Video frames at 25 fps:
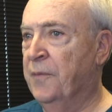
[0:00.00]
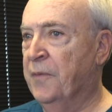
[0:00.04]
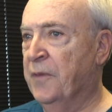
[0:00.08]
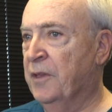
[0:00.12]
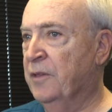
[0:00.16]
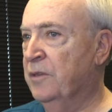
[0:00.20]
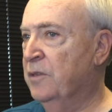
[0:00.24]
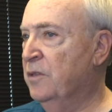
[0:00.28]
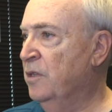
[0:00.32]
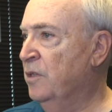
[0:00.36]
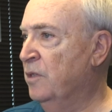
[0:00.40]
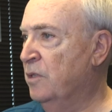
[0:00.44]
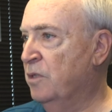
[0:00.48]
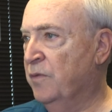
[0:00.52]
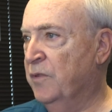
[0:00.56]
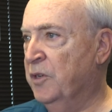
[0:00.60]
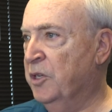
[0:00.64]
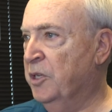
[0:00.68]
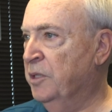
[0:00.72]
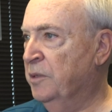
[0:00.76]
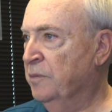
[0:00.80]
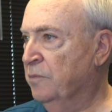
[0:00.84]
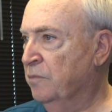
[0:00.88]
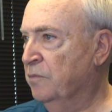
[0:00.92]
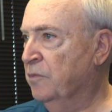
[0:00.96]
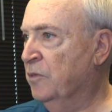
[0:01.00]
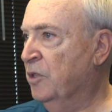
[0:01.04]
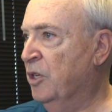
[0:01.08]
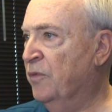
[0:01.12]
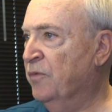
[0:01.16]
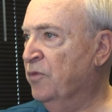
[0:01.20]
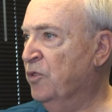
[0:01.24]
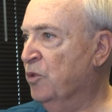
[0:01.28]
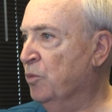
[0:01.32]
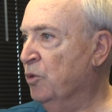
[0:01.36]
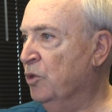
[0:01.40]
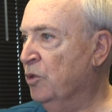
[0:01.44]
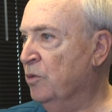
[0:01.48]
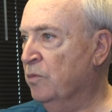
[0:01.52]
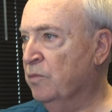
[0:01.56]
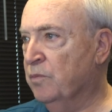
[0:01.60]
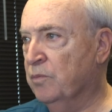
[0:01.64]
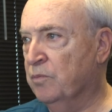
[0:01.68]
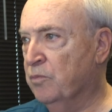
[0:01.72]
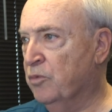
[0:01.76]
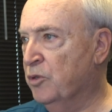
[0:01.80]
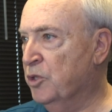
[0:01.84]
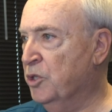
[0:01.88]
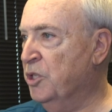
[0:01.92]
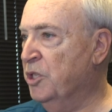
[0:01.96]
it's a very comfortable
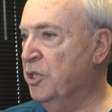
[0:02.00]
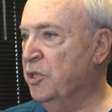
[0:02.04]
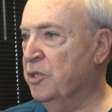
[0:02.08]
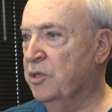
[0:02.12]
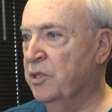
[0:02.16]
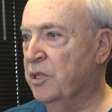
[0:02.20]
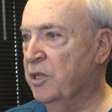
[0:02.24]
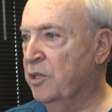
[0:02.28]
procedure